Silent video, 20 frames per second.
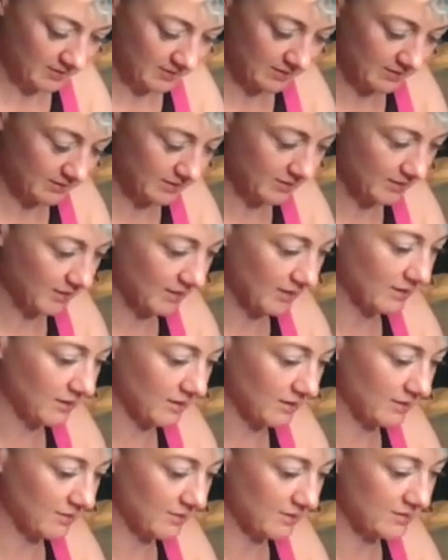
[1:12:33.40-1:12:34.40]
And
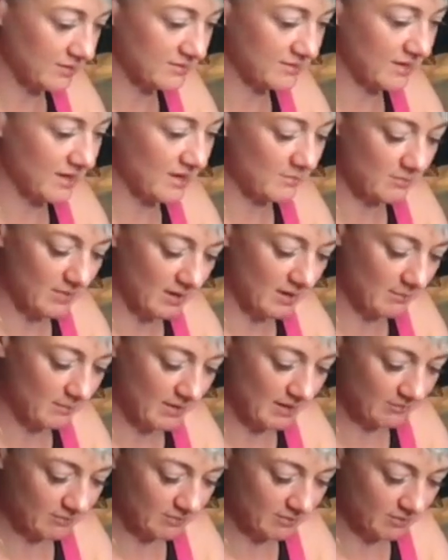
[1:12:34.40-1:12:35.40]
the same
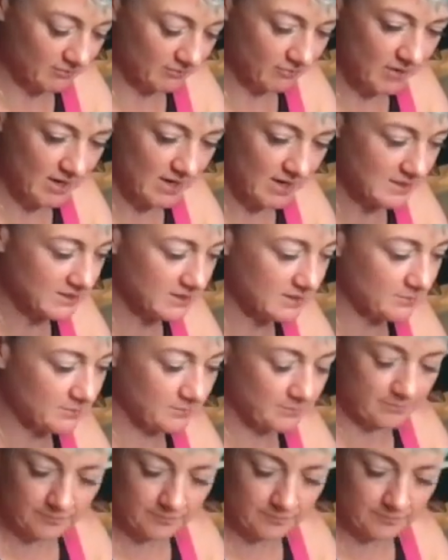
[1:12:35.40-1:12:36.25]
amount of red.